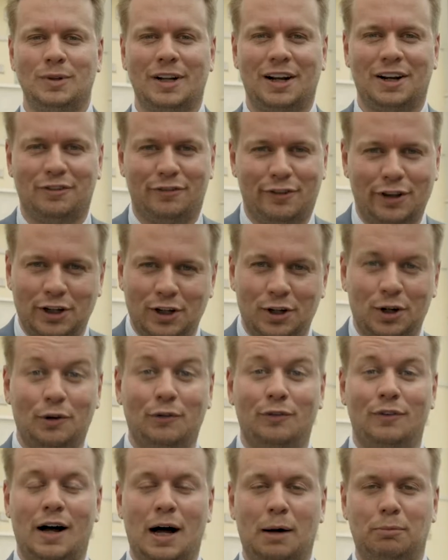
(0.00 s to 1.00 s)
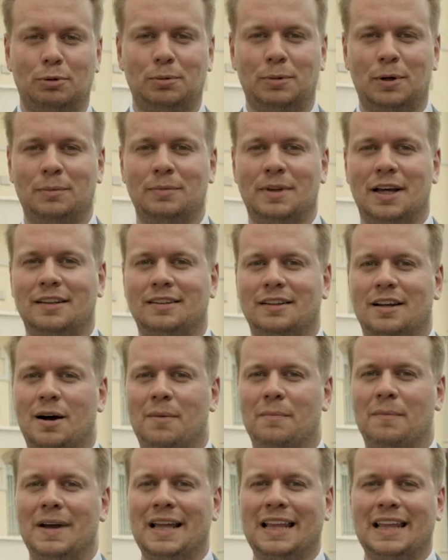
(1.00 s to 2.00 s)
another video of
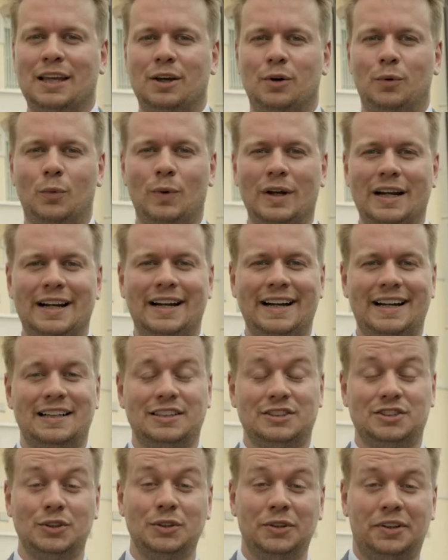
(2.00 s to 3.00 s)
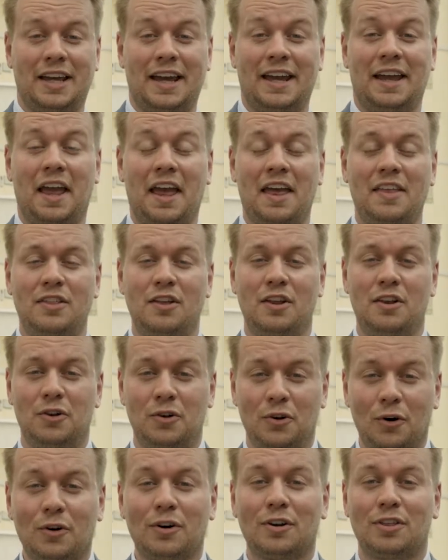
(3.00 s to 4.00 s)
Appelboom.com. We're here today in the
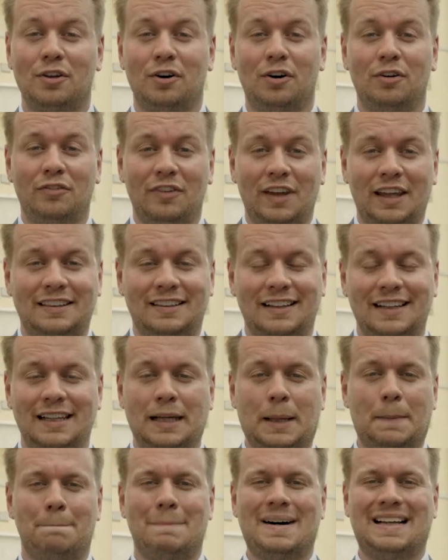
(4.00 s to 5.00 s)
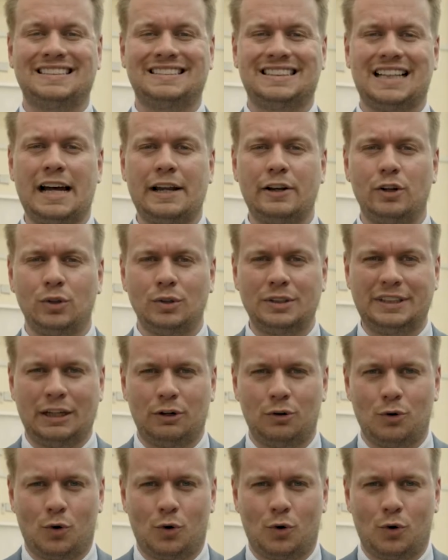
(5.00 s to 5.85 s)
north of Italy in Bassano del